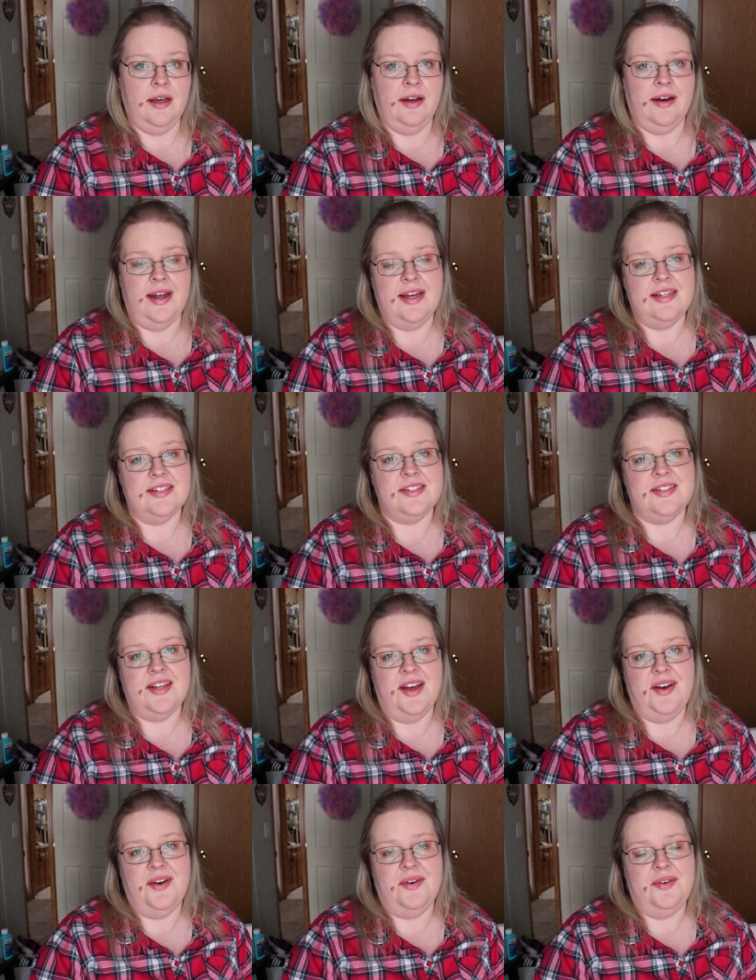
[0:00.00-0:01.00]
All right,
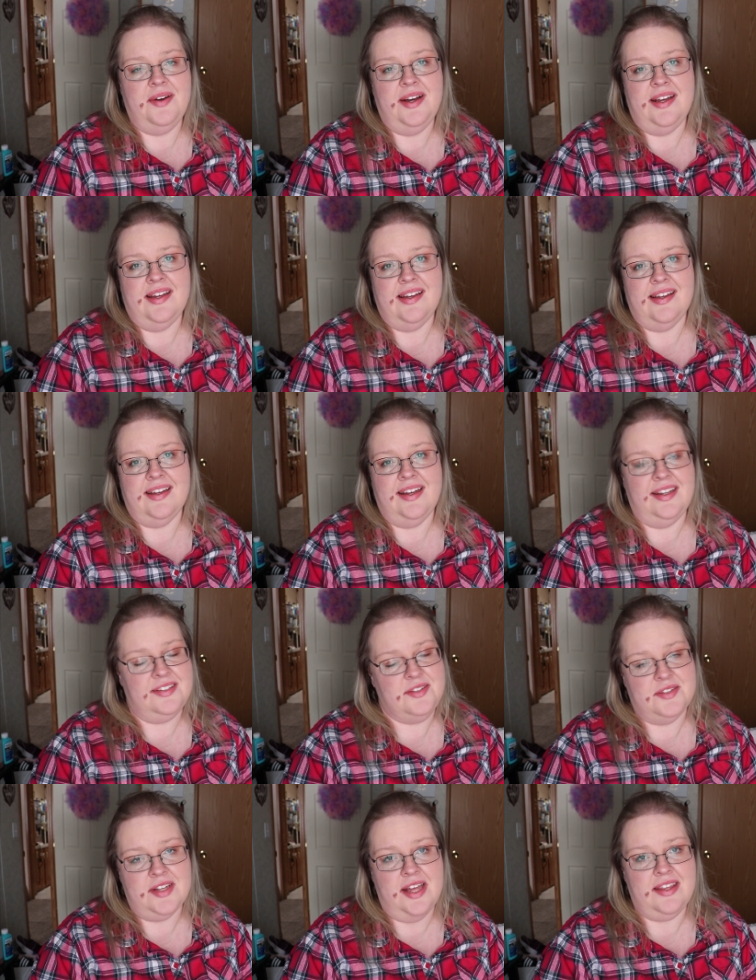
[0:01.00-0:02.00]
so
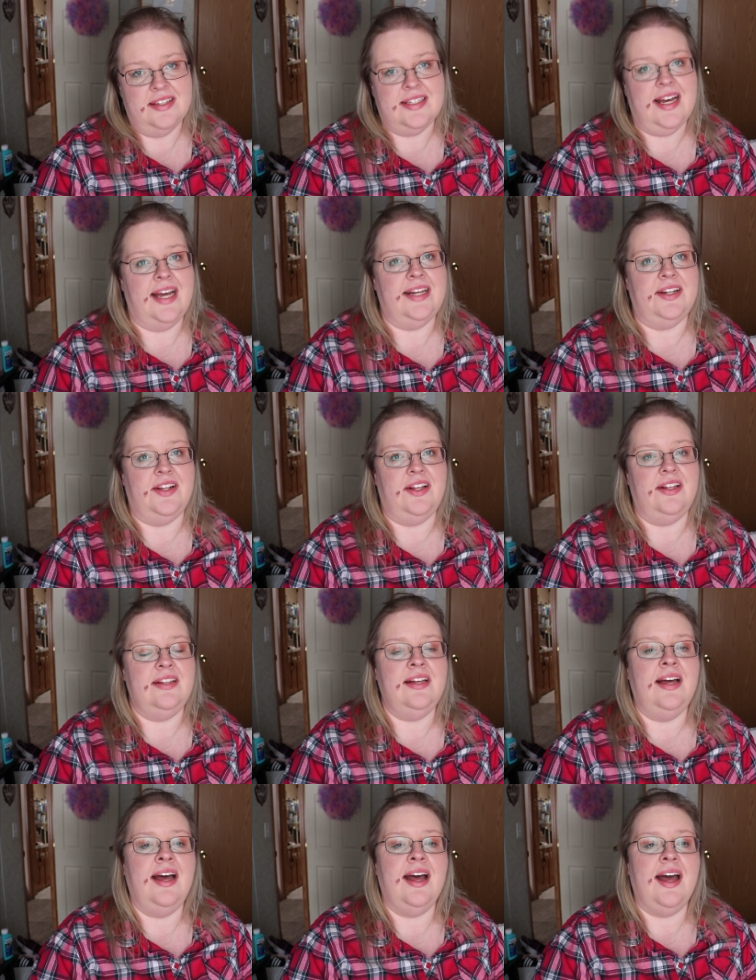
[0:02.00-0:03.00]
as you saw in the
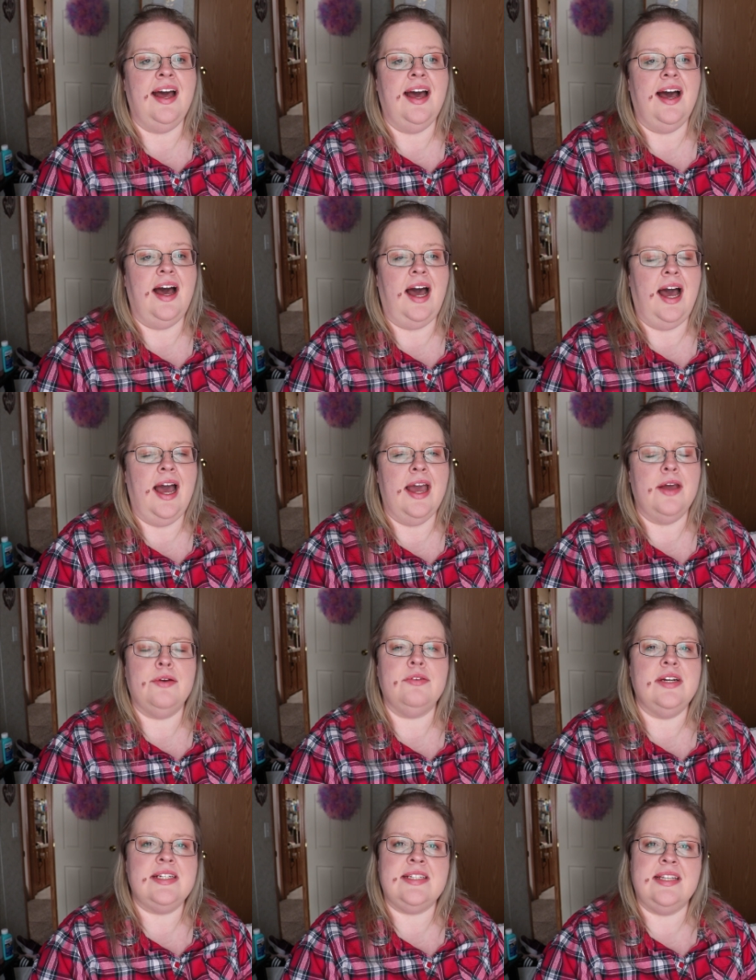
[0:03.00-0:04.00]
title, I
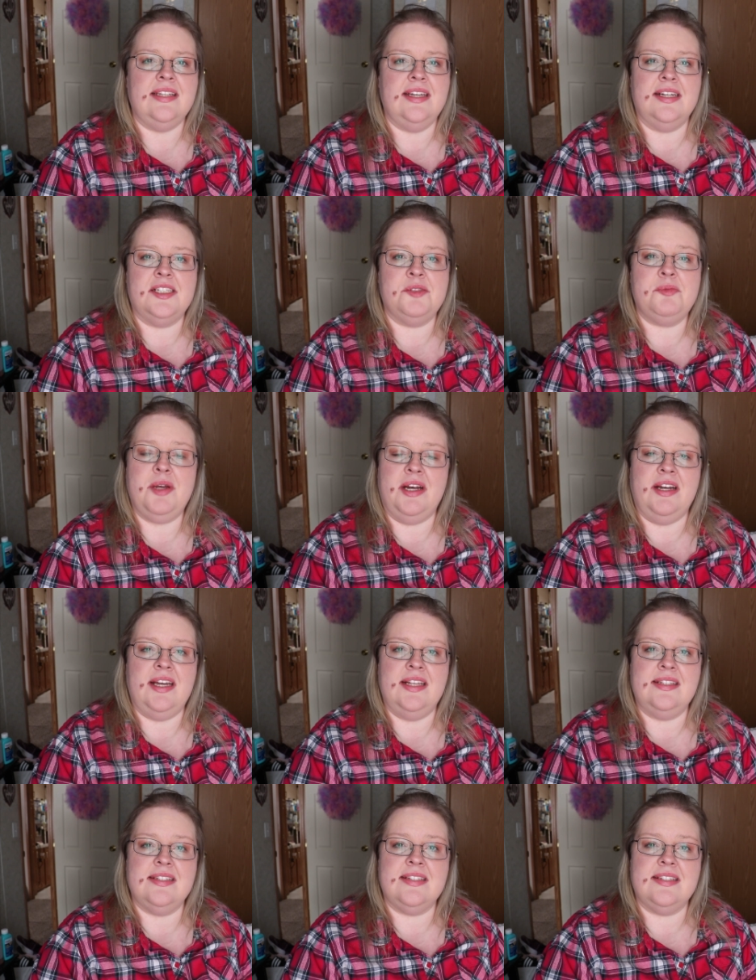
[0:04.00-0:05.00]
recently
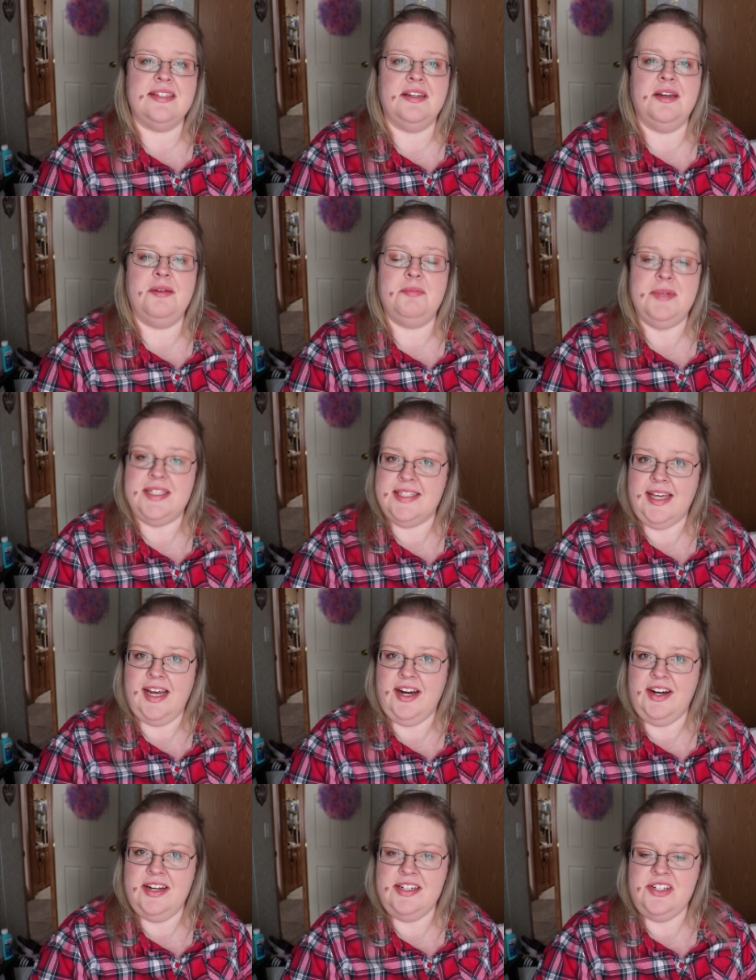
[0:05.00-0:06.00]
experienced a
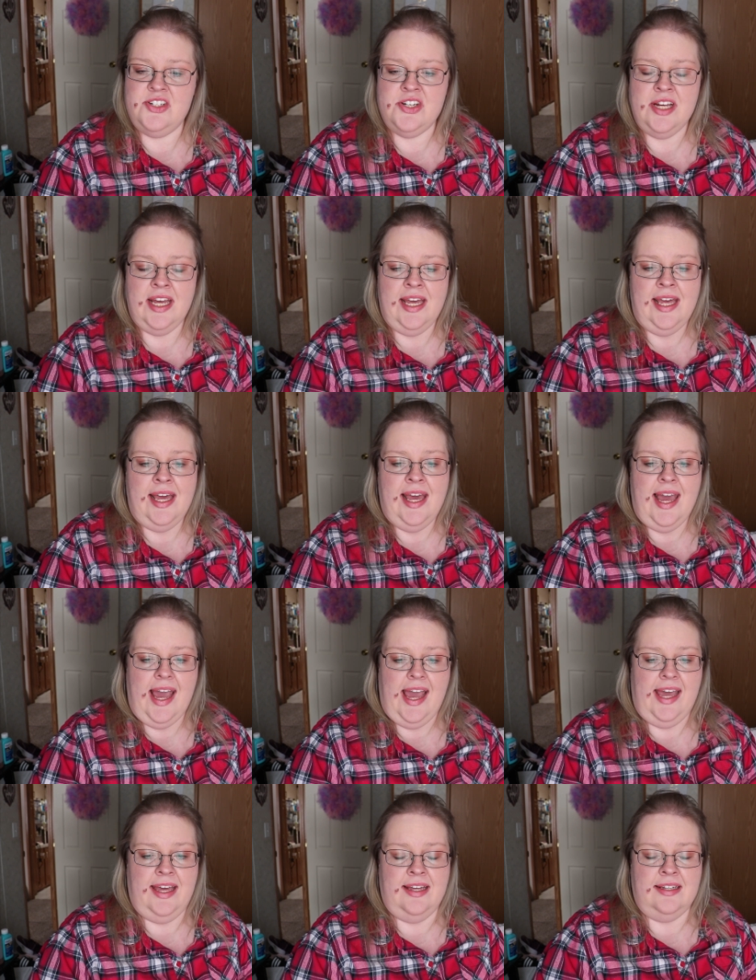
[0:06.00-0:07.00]
miscarriage
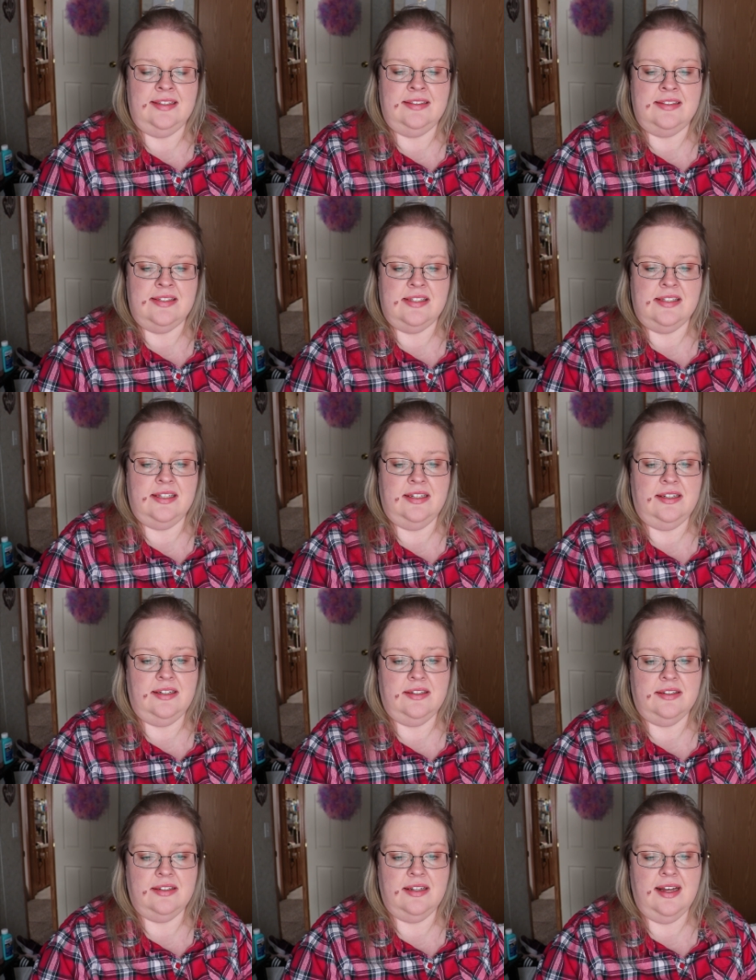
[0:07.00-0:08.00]
and
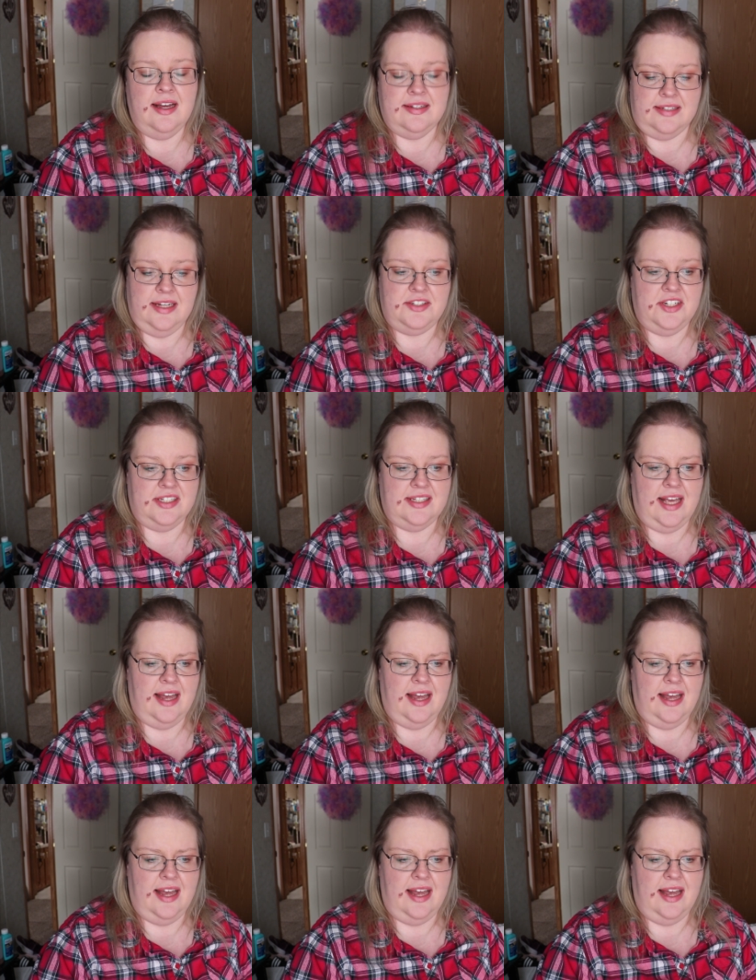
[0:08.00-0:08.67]
as I just